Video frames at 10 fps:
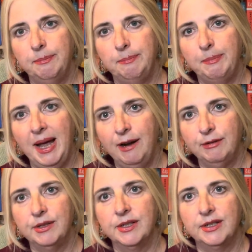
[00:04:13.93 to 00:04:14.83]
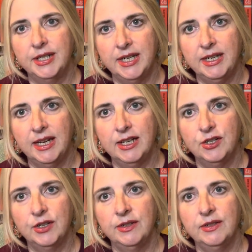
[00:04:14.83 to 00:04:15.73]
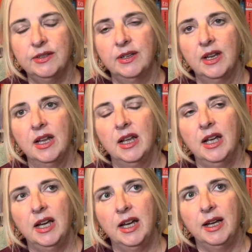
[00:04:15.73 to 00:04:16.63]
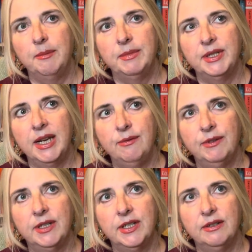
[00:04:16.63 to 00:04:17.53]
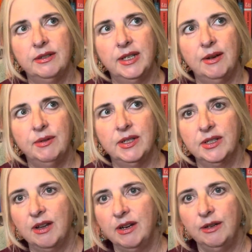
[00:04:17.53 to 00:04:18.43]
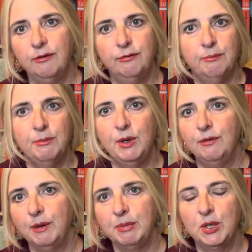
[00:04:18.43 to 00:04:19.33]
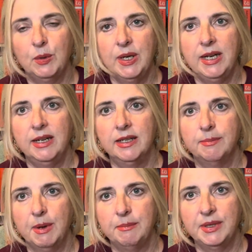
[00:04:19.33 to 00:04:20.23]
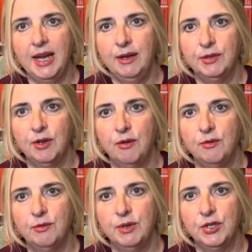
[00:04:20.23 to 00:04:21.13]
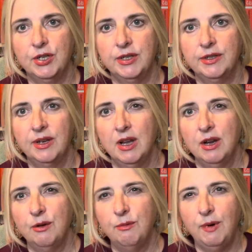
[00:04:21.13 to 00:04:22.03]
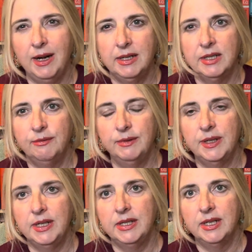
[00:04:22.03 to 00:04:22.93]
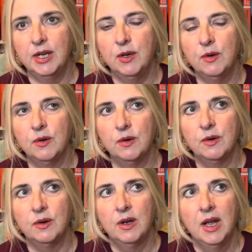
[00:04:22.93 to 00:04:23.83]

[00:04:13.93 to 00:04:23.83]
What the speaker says: parents and teenagers. David is kind of moving between his mum's household, which is relatively secure,